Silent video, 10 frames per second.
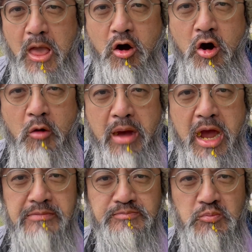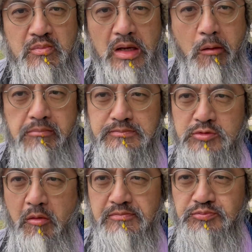Oh man.
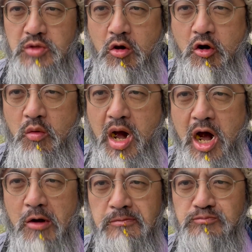Oh wow.